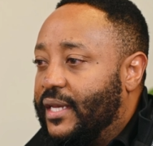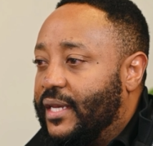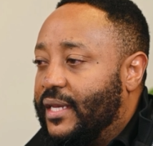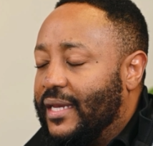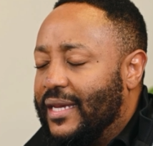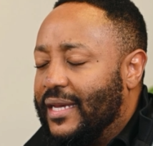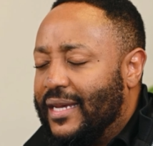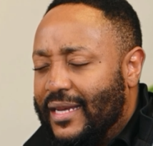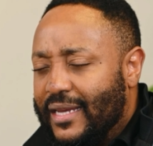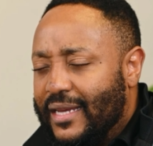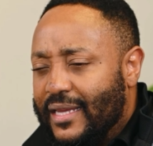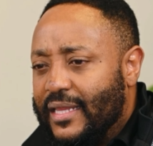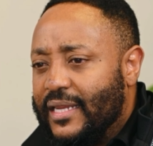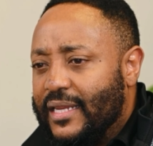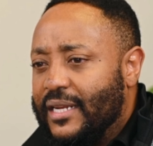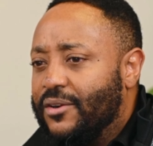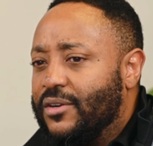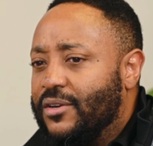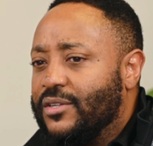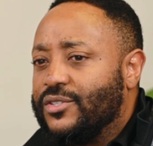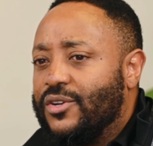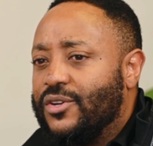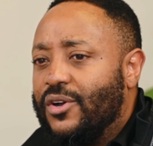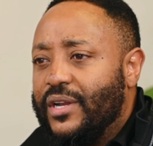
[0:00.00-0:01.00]
Yeah, that
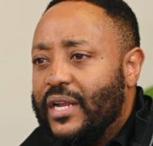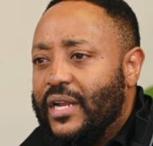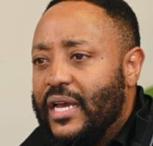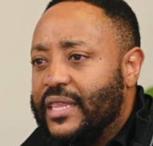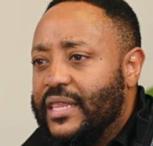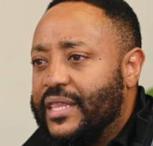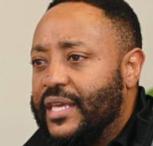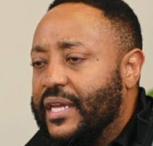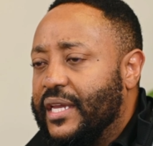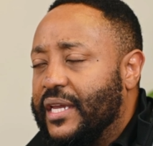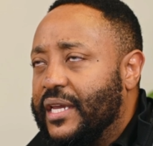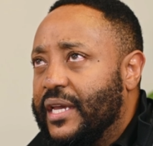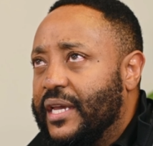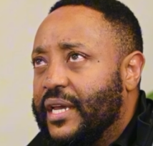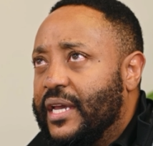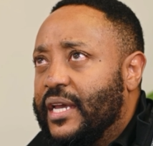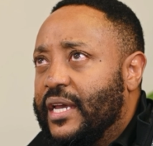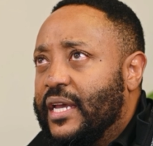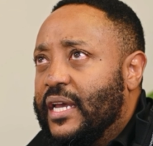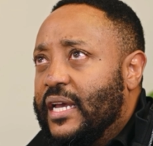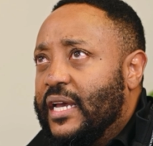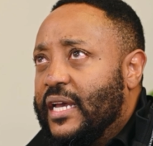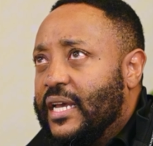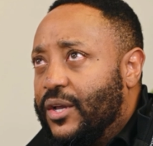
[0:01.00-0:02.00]
era's gone. I think
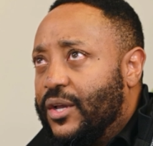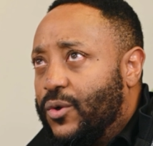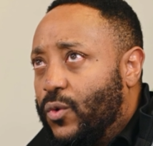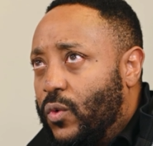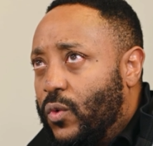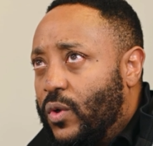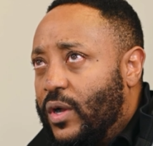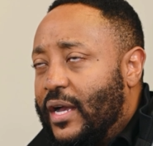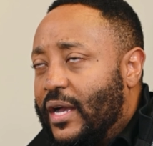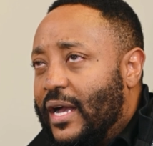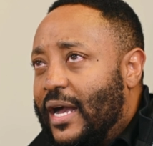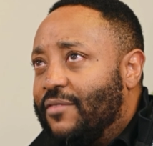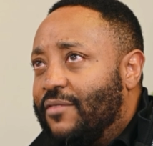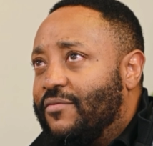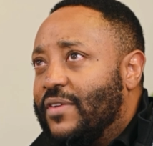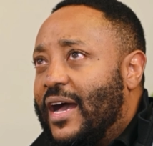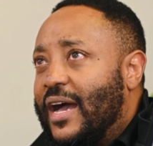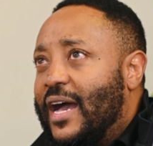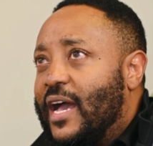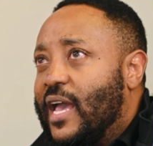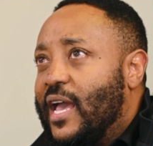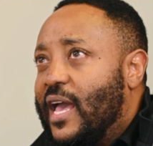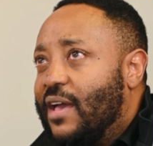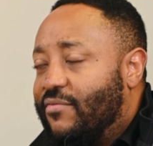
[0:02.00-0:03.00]

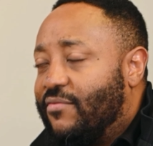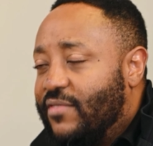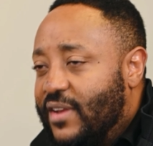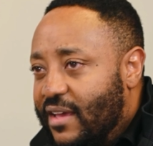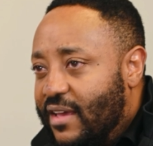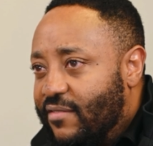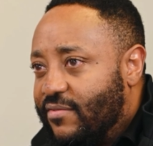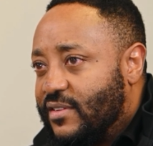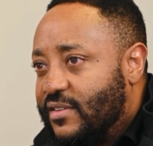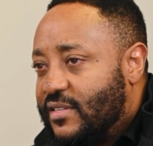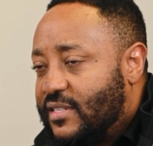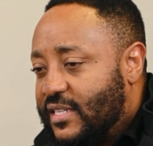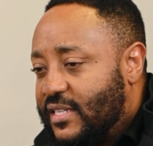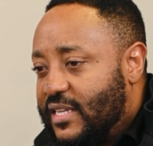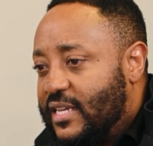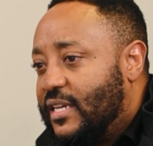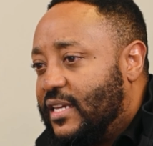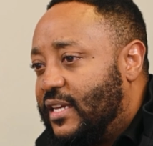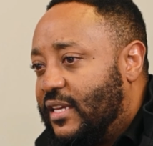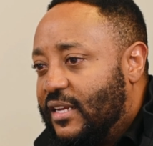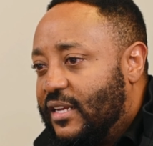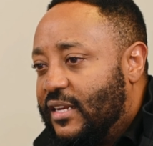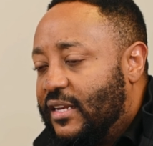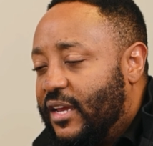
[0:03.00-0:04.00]
I have never
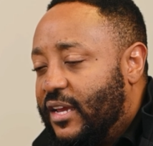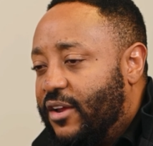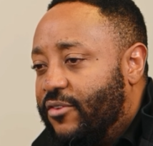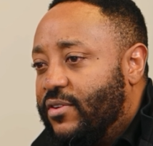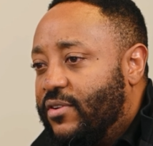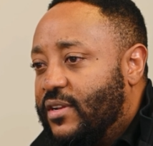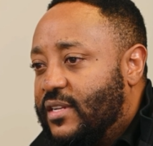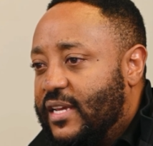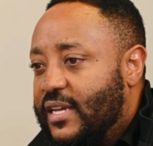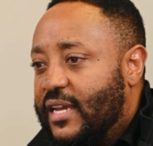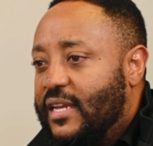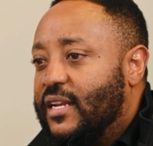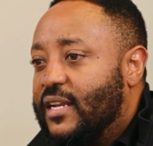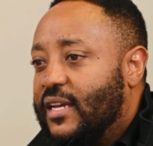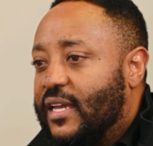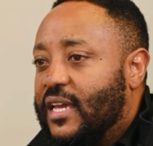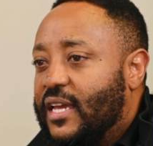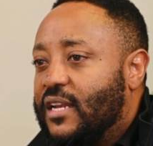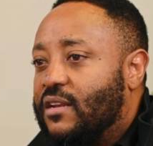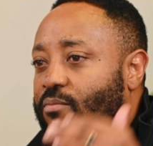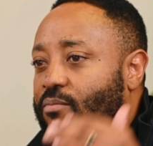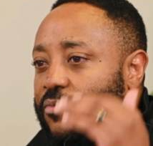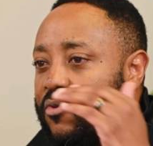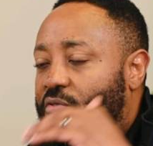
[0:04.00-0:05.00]
seen a retainer
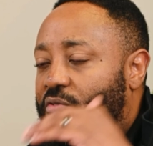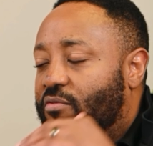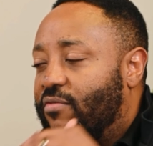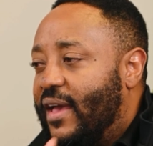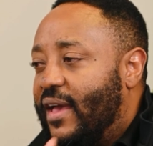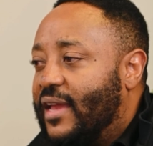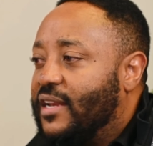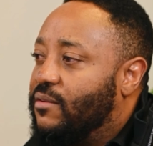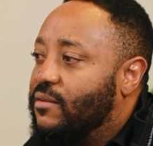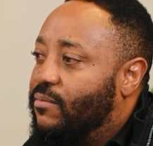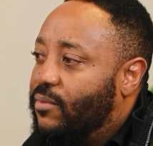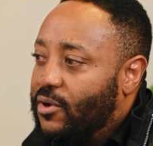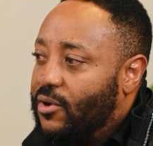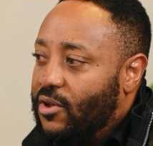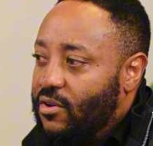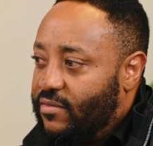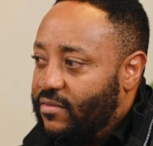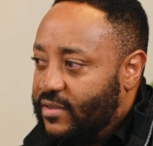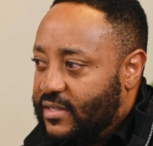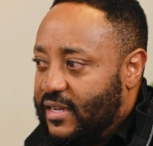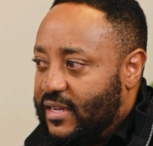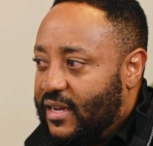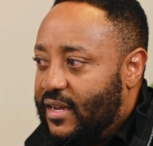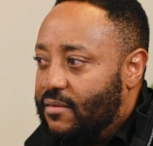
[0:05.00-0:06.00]
get more valuable over
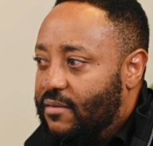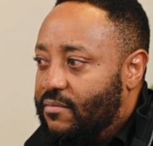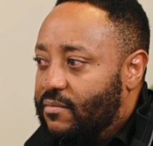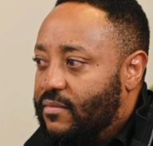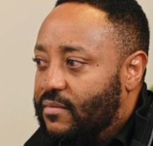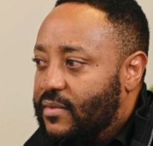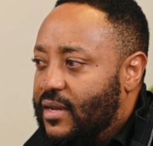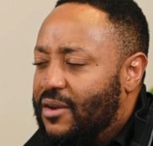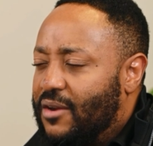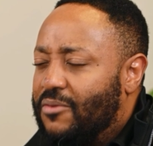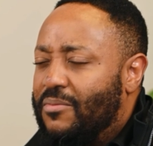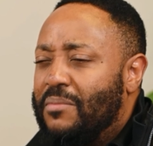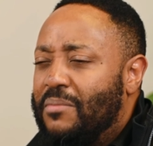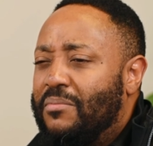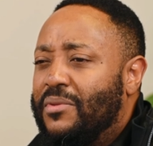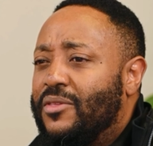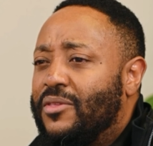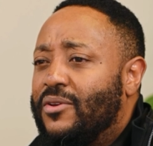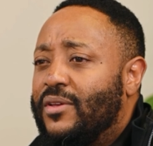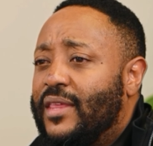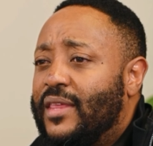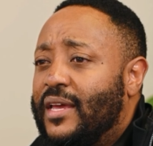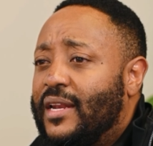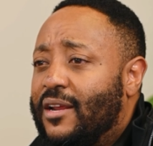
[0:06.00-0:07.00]
time. I
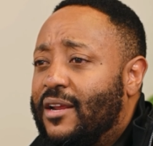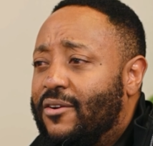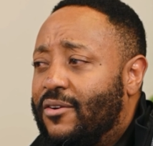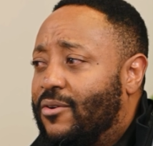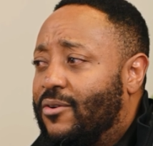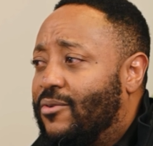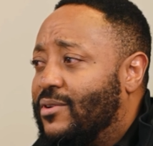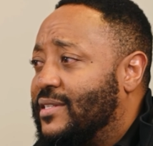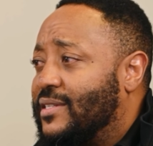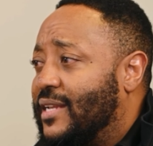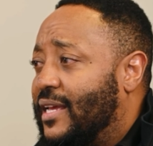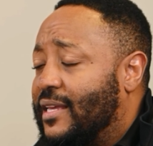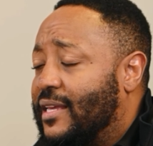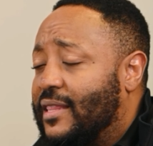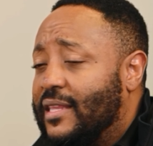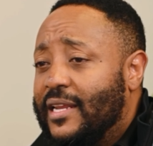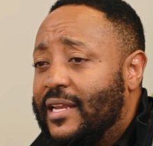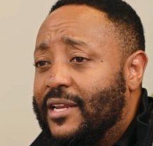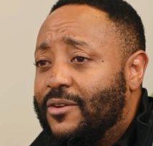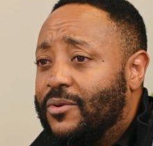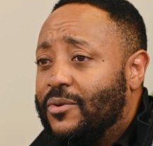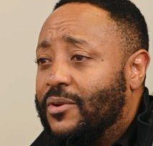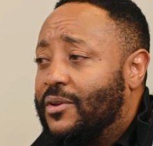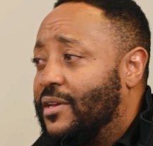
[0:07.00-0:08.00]
remember that era was like the
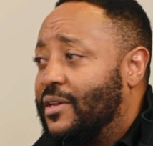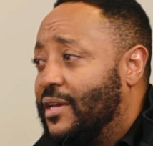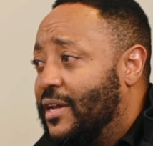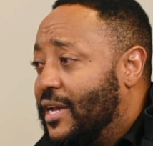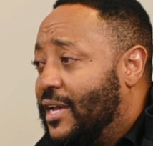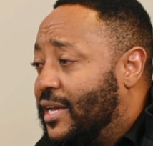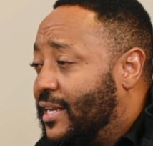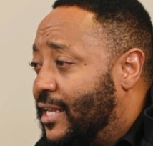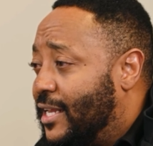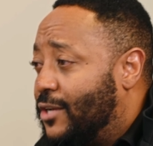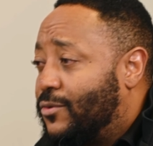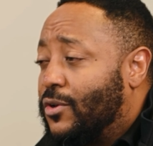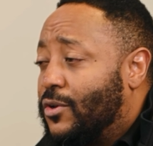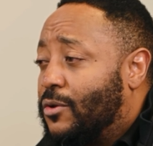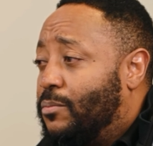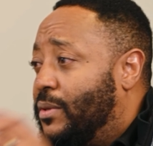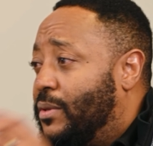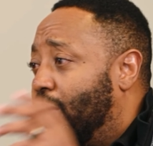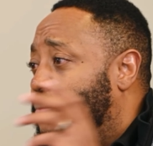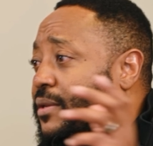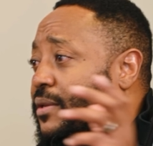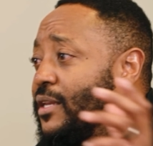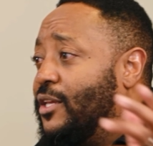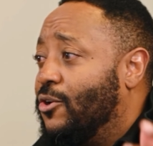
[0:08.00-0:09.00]
network
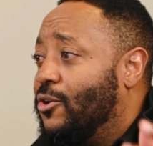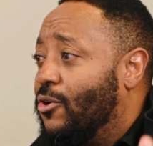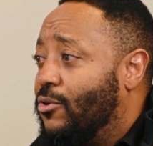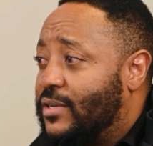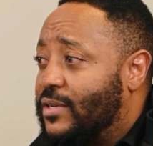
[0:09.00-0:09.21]
BBDO